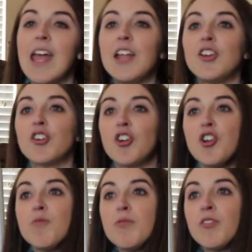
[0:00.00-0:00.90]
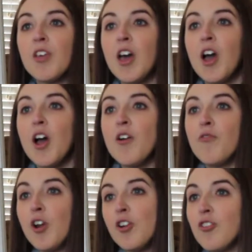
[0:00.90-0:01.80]
in your groups
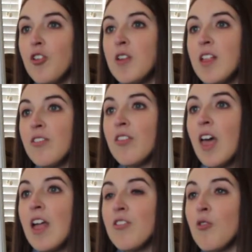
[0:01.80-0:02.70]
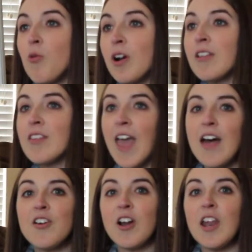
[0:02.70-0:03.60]
for your students to work
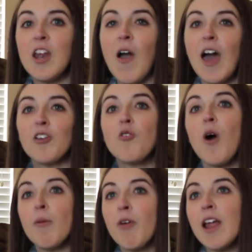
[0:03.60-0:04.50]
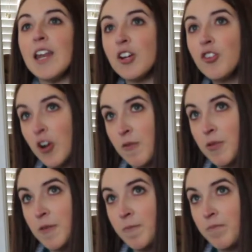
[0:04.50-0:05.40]
together and know how to cooperate in a group.
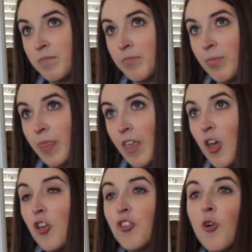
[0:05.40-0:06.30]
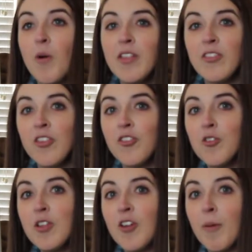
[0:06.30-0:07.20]
So once the
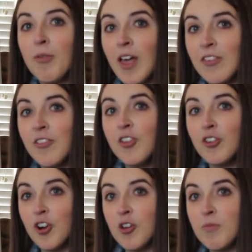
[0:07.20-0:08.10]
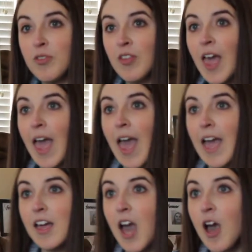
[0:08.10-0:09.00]
students are placed in the groups
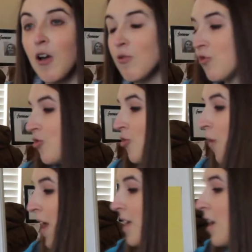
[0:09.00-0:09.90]
and go to the right